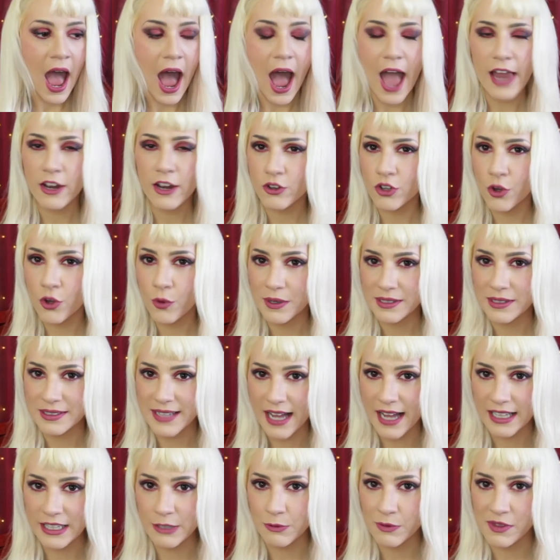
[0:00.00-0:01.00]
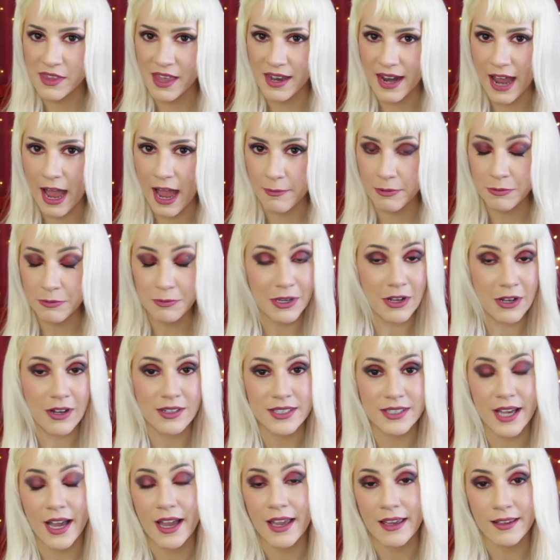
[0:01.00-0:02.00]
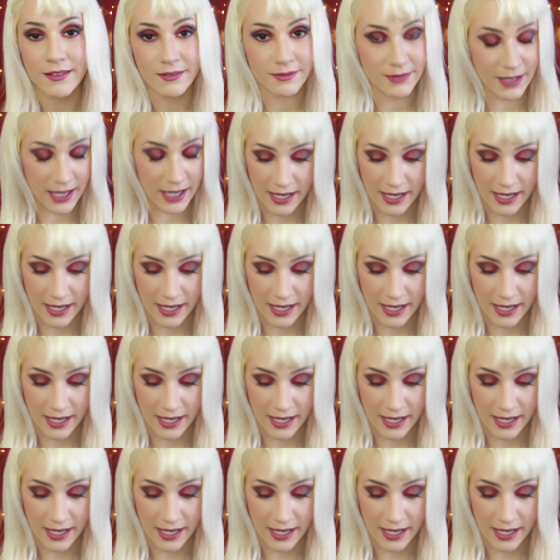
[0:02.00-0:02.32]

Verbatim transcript: I don't know exactly when that happened because I,